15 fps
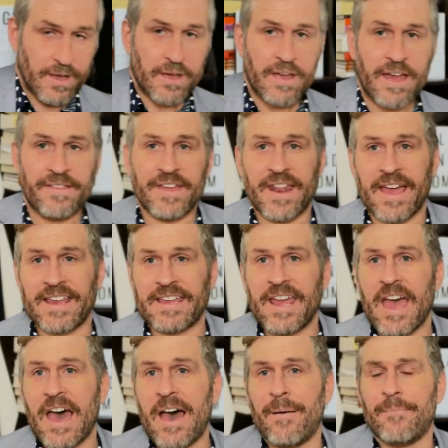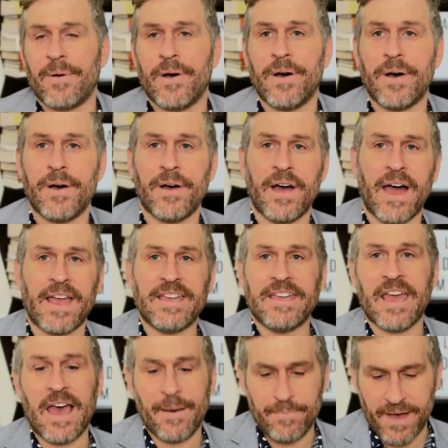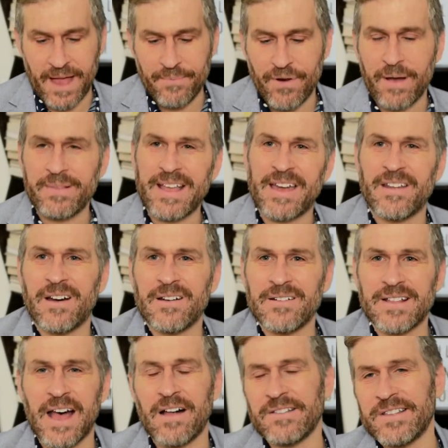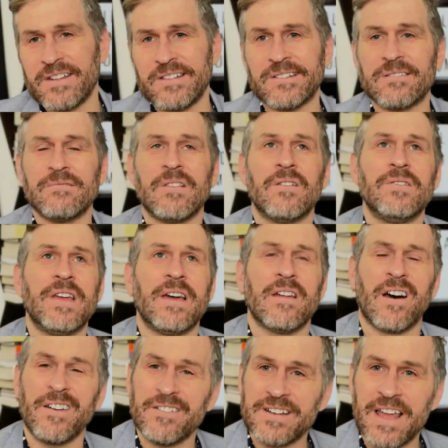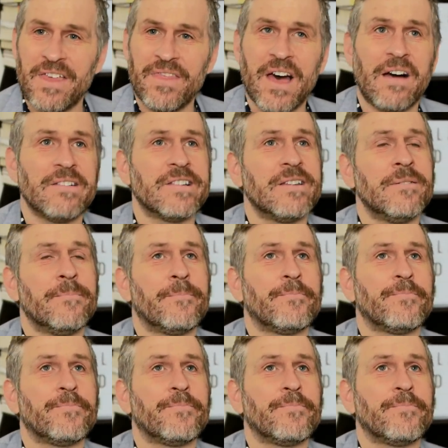And then I probably had 100,000 in student loan debt, 110,000.